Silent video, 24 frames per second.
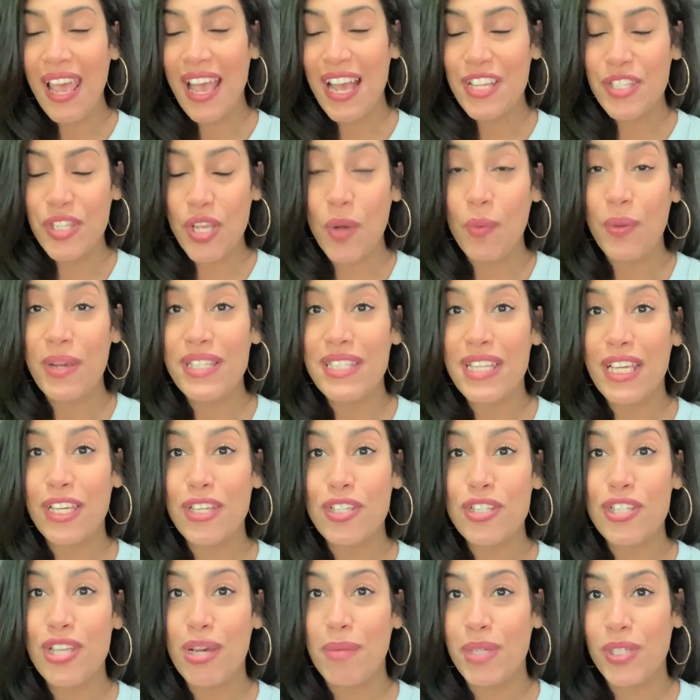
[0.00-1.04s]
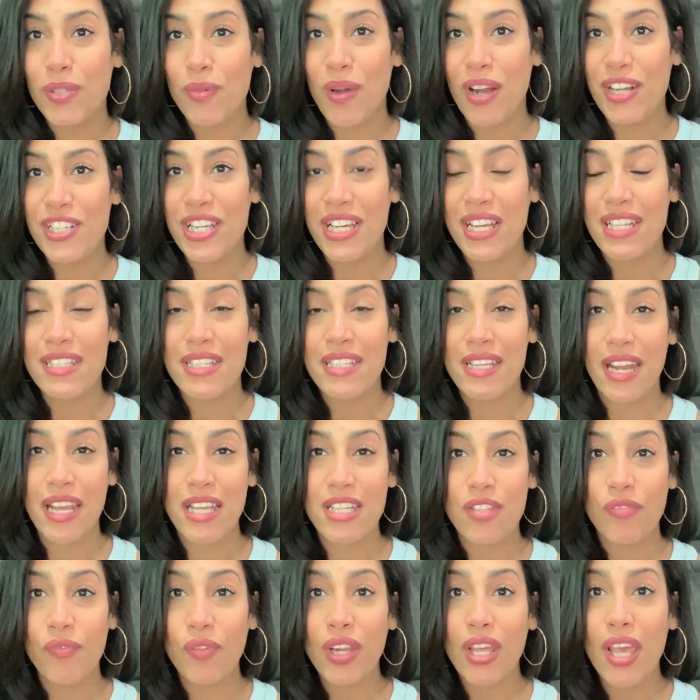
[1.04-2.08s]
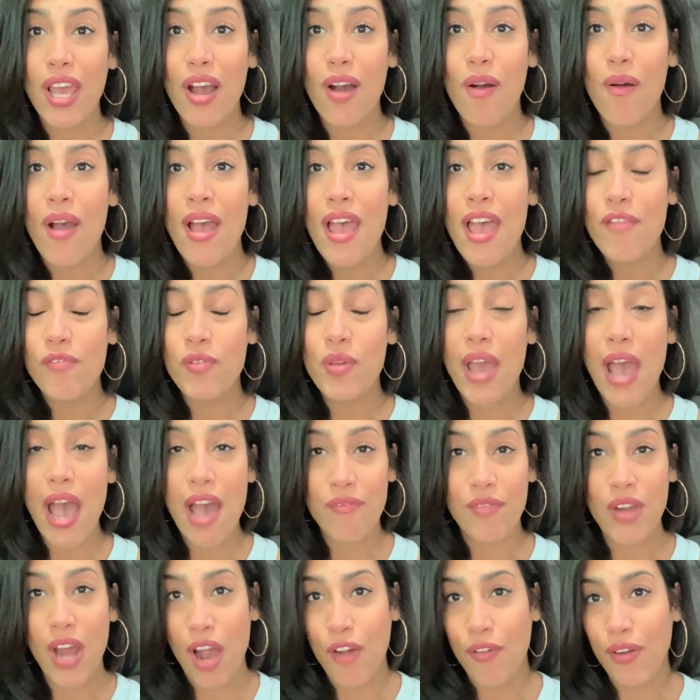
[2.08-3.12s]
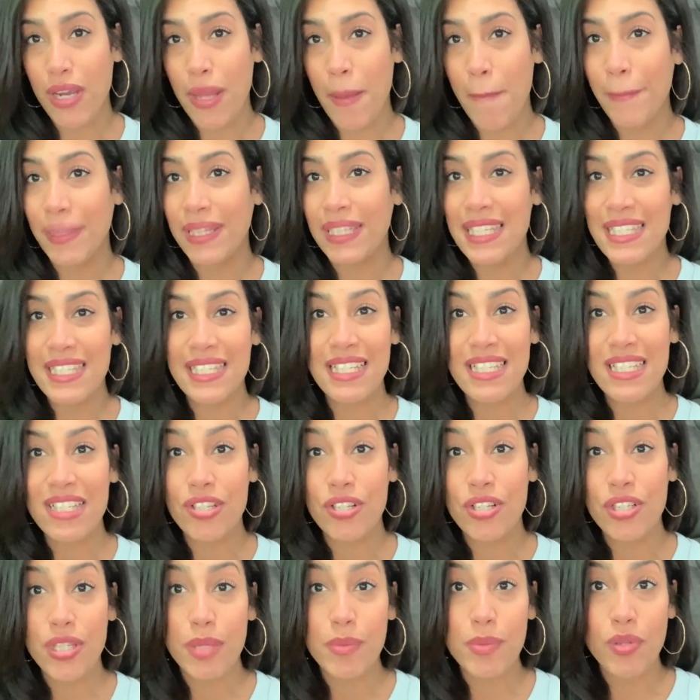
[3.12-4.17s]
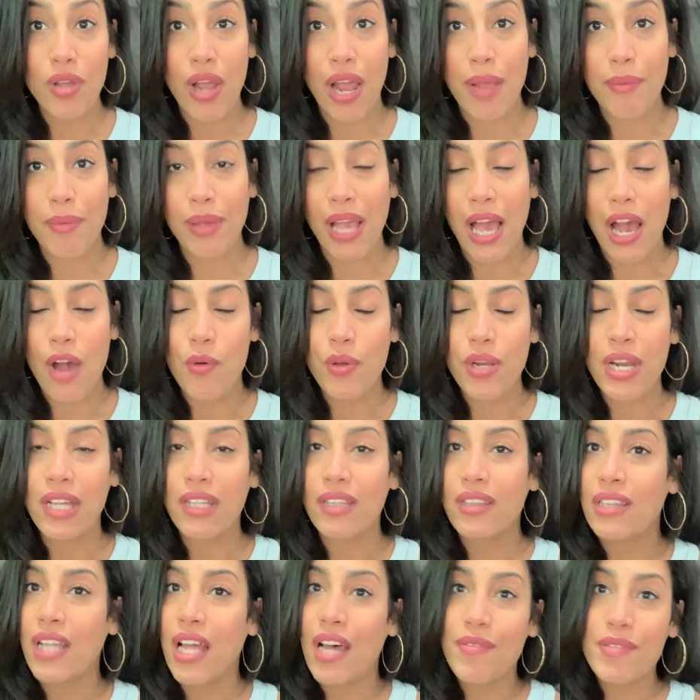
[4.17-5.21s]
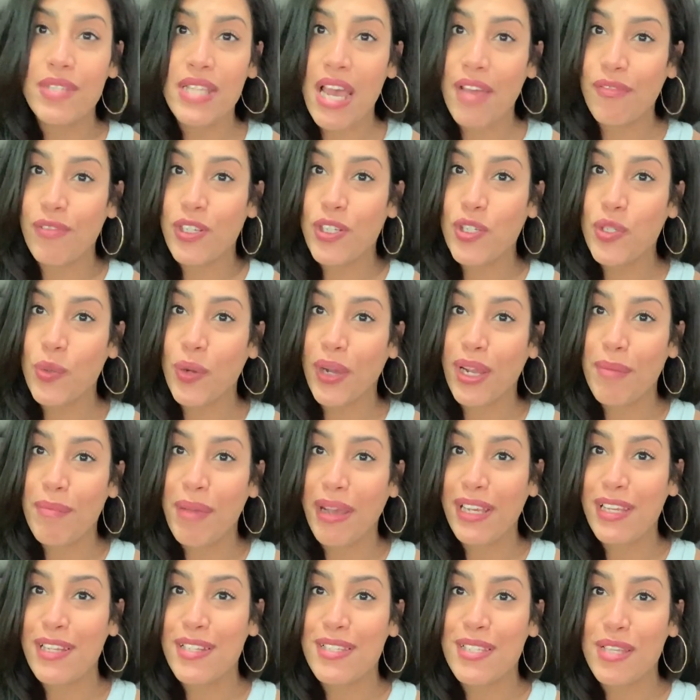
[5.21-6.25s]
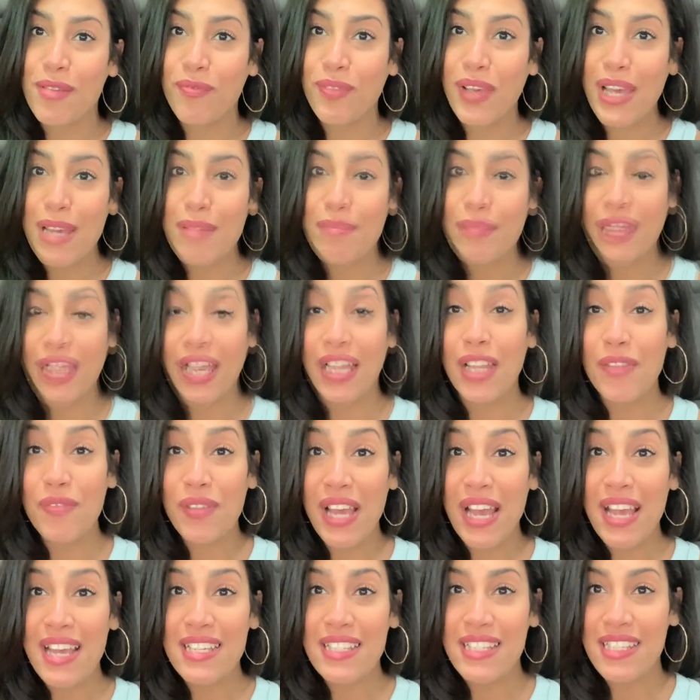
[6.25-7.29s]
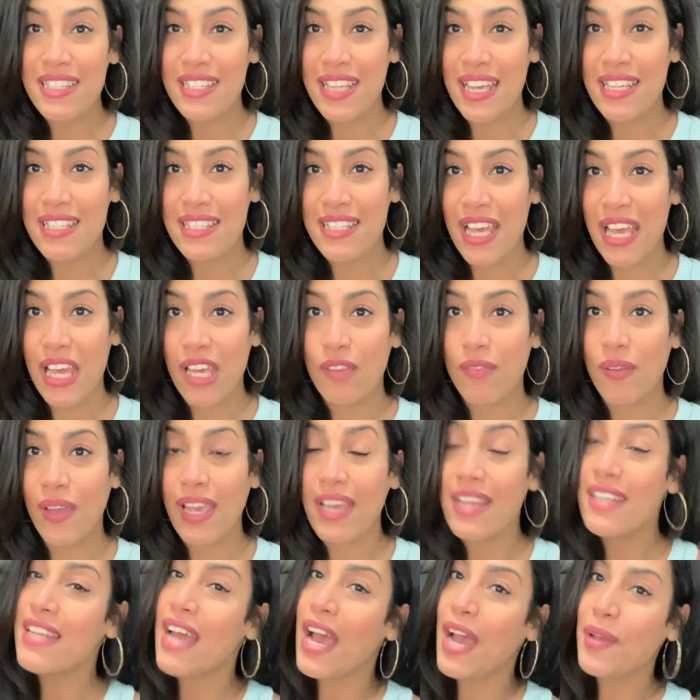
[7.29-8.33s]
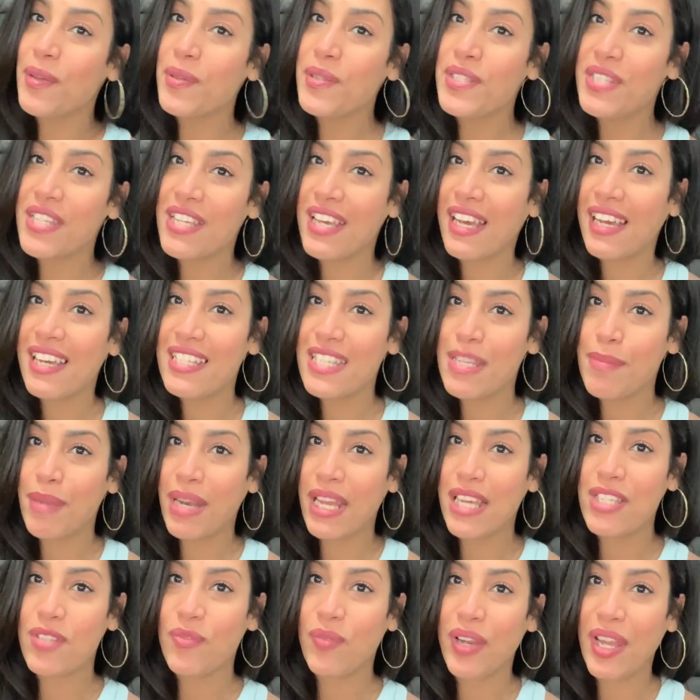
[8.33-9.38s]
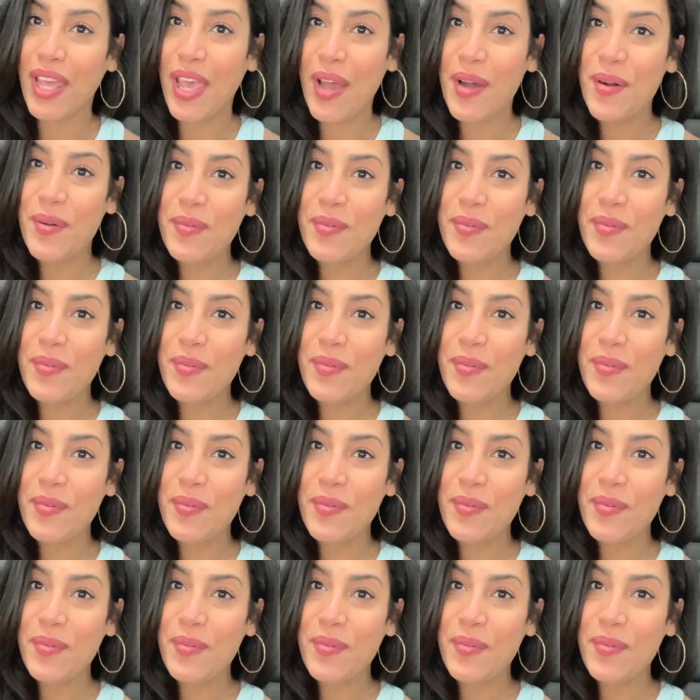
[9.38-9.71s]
As always, thank you so much for watching today's video. If you have not already, please consider subscribing. I would love to have you join my YouTube family. I love you guys. Stay safe and I will see you guys in my next video.